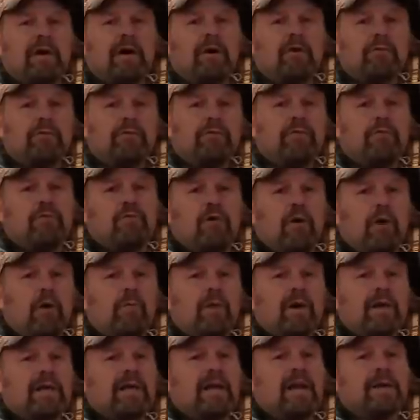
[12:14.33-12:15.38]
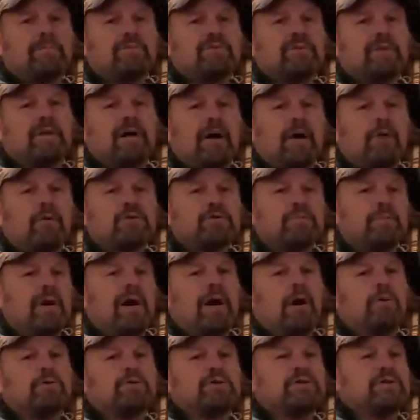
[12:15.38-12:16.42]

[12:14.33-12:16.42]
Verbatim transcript: out through all my camps in the house. My house